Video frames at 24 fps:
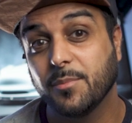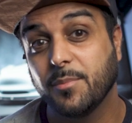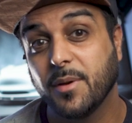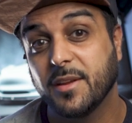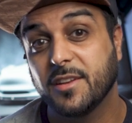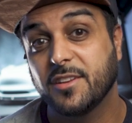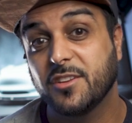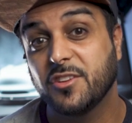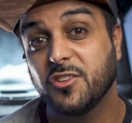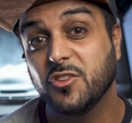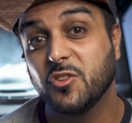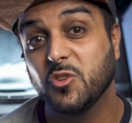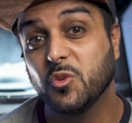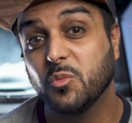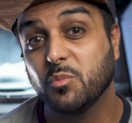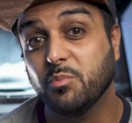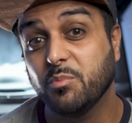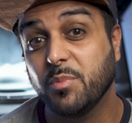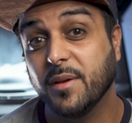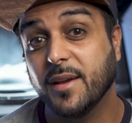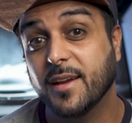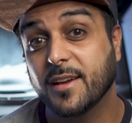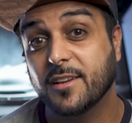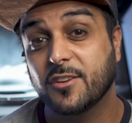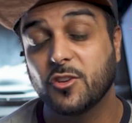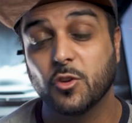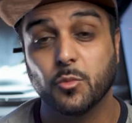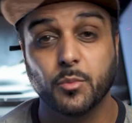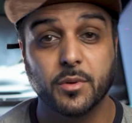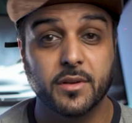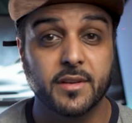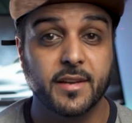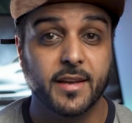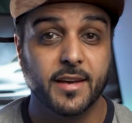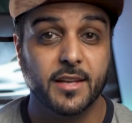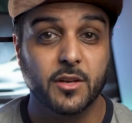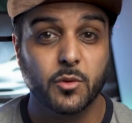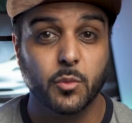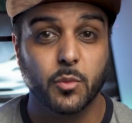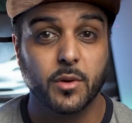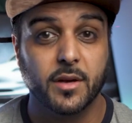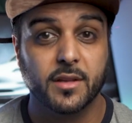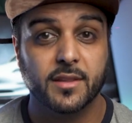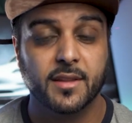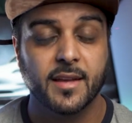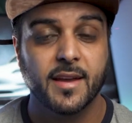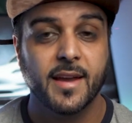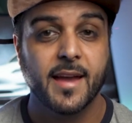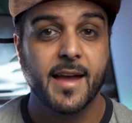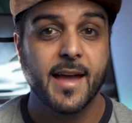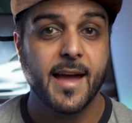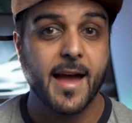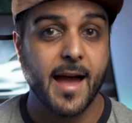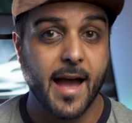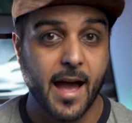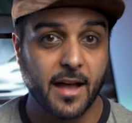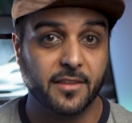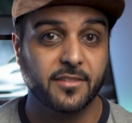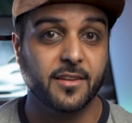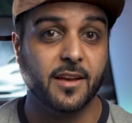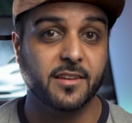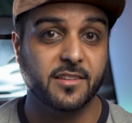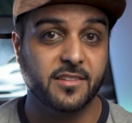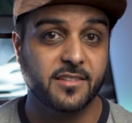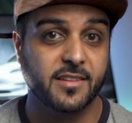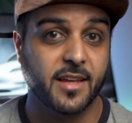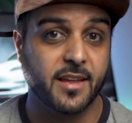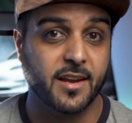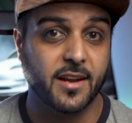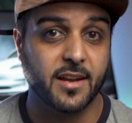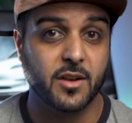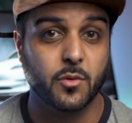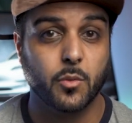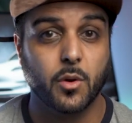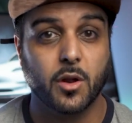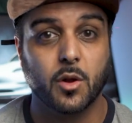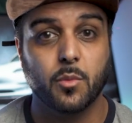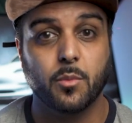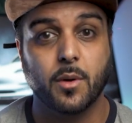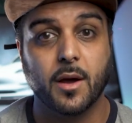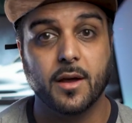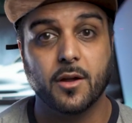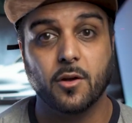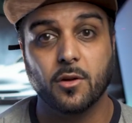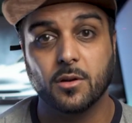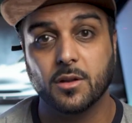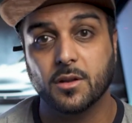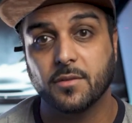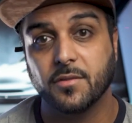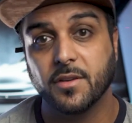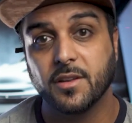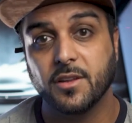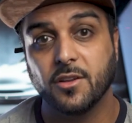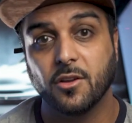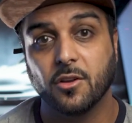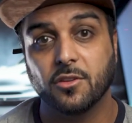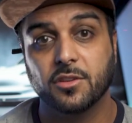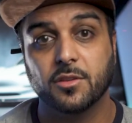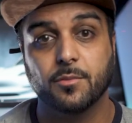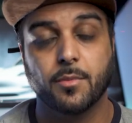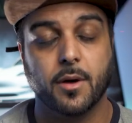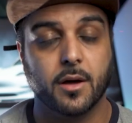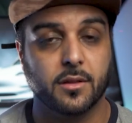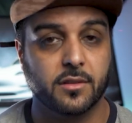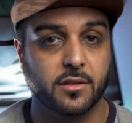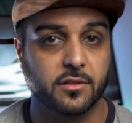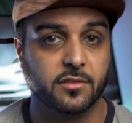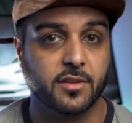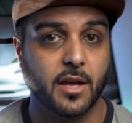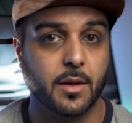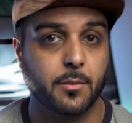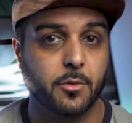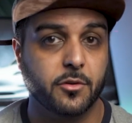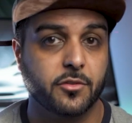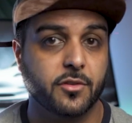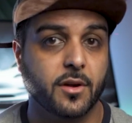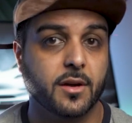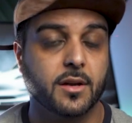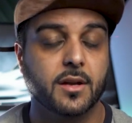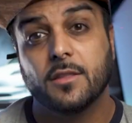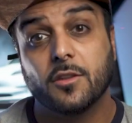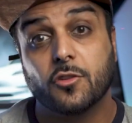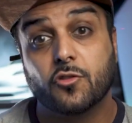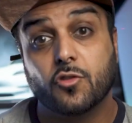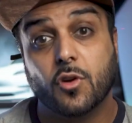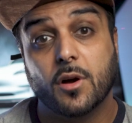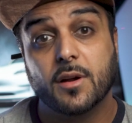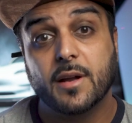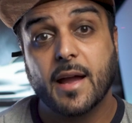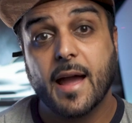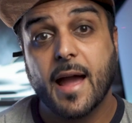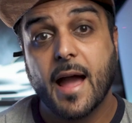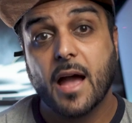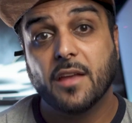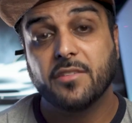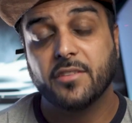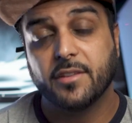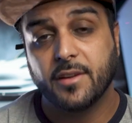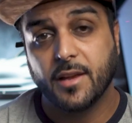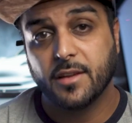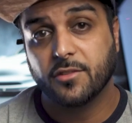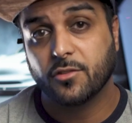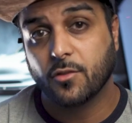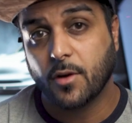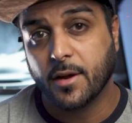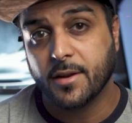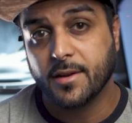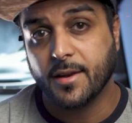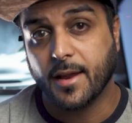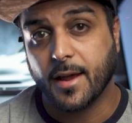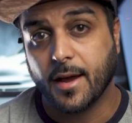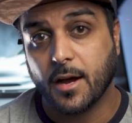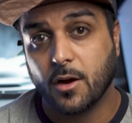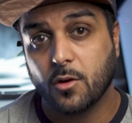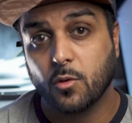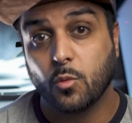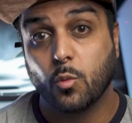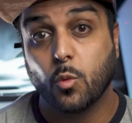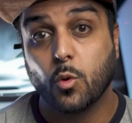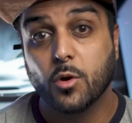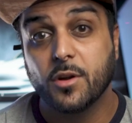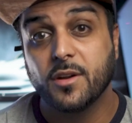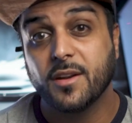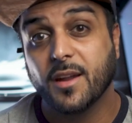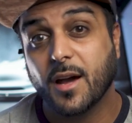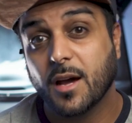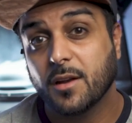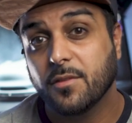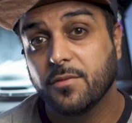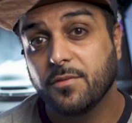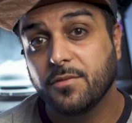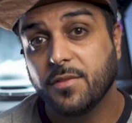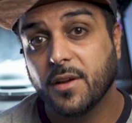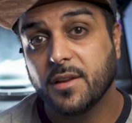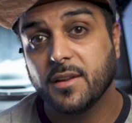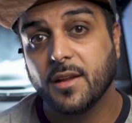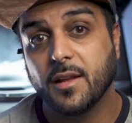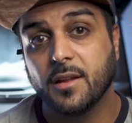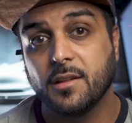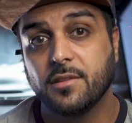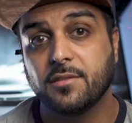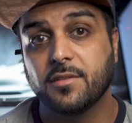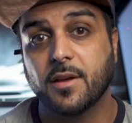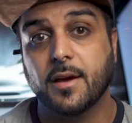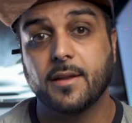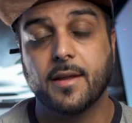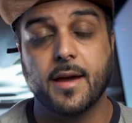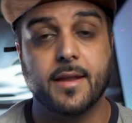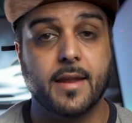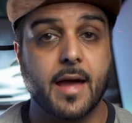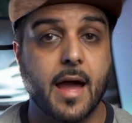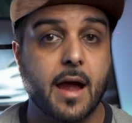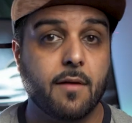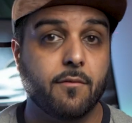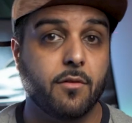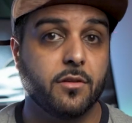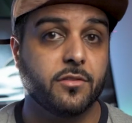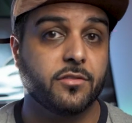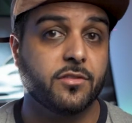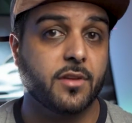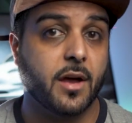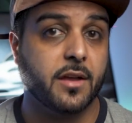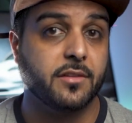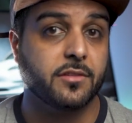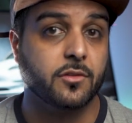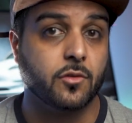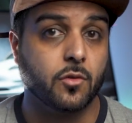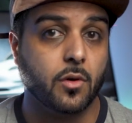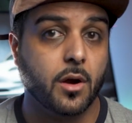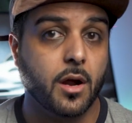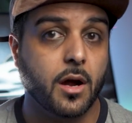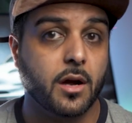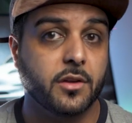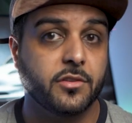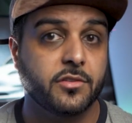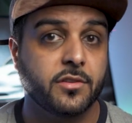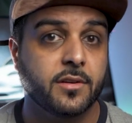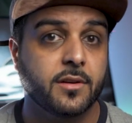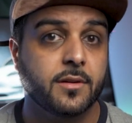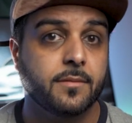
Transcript: bit too big to begin with, as I stated in one of my earlier videos about the Cybertruck. The truck as it is right now would not fit inside an average sized garage.